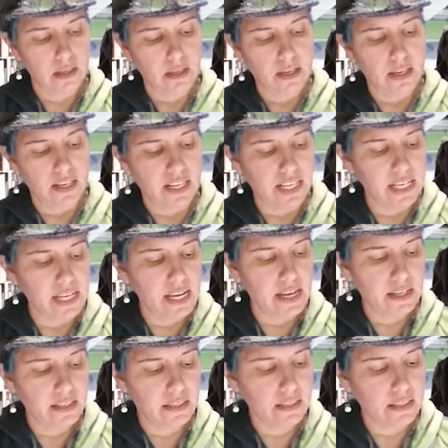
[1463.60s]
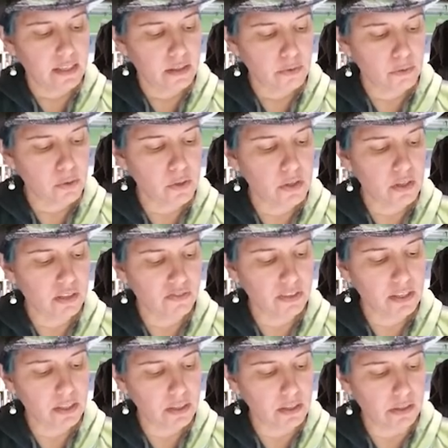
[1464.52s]
I can't see through this
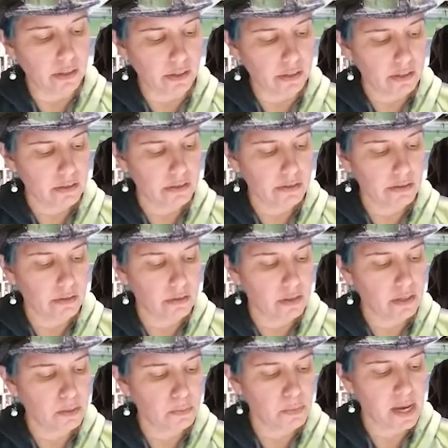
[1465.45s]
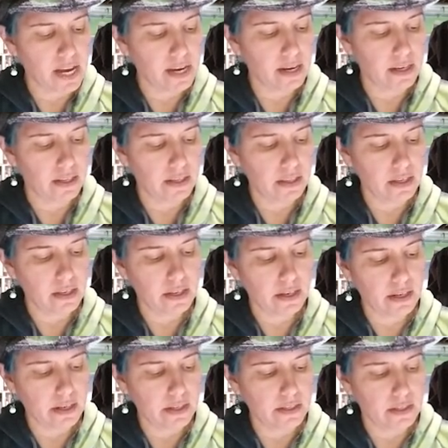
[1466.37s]
vehicle, so this back end of the
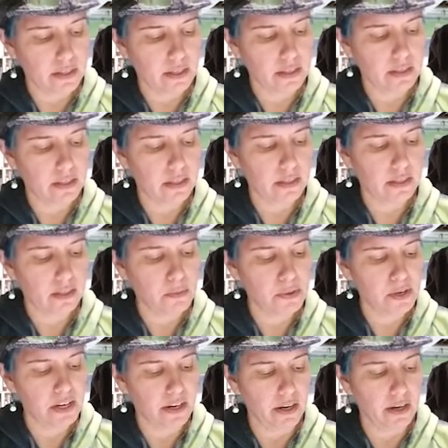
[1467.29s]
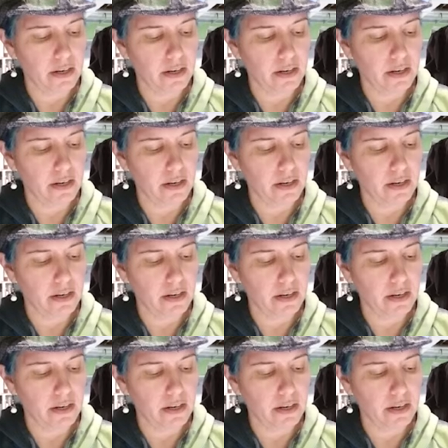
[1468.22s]
car is going to disappear.